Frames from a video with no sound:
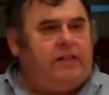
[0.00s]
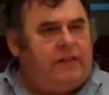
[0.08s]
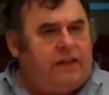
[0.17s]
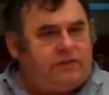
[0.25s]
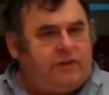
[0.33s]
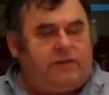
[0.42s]

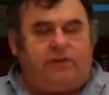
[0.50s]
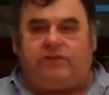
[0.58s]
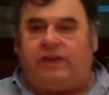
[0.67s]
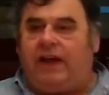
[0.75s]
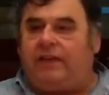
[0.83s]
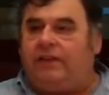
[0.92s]
Let's
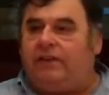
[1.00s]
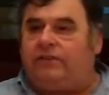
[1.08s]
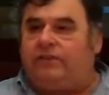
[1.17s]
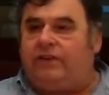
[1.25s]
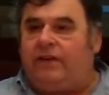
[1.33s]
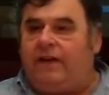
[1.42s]
understand
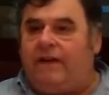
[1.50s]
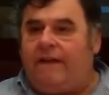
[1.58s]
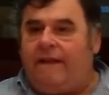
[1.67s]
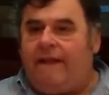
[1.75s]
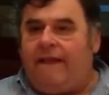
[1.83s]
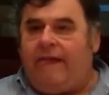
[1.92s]
this.
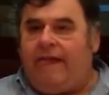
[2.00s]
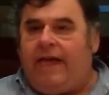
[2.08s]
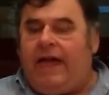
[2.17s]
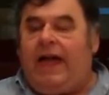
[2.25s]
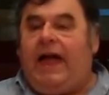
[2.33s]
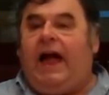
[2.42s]

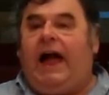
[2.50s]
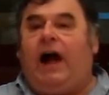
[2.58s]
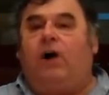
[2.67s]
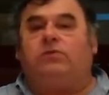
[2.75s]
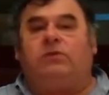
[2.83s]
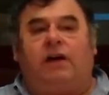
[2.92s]

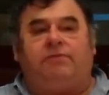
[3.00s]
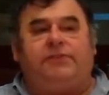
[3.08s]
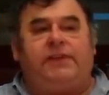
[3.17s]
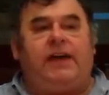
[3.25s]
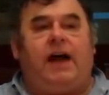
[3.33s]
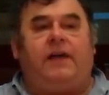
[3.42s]
How
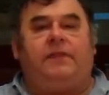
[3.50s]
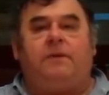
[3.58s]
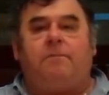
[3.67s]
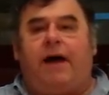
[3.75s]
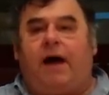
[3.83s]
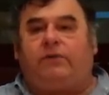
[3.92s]
lovely on
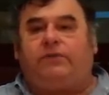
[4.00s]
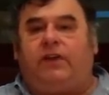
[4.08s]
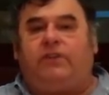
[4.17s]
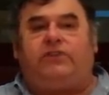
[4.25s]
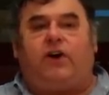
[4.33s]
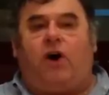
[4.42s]
the
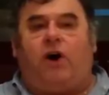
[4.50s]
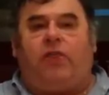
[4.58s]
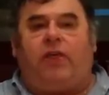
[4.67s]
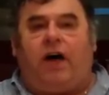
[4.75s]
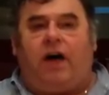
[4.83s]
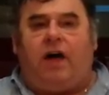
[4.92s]
mountains
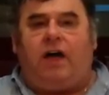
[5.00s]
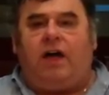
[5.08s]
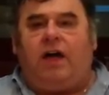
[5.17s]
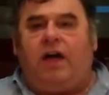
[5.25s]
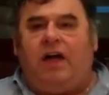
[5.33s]
are the